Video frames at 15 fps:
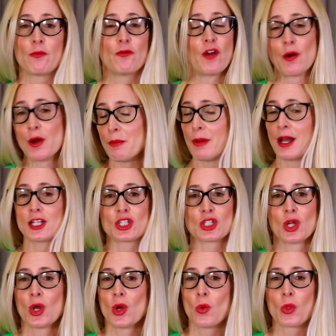Very much
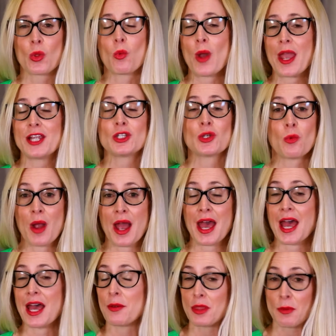the way to
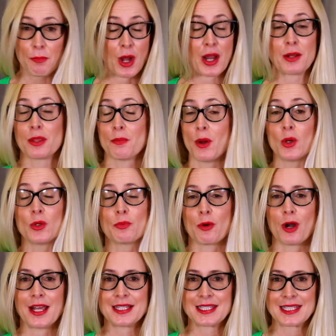wear the bold
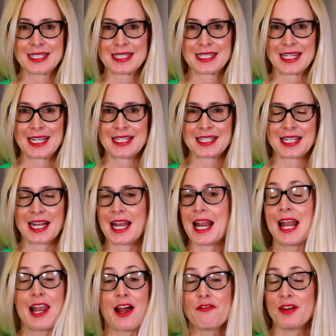brights this season, and
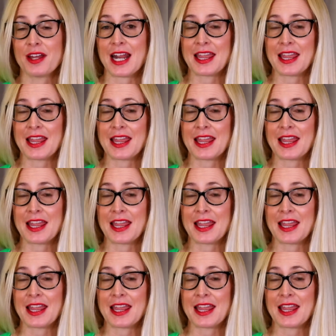I love it.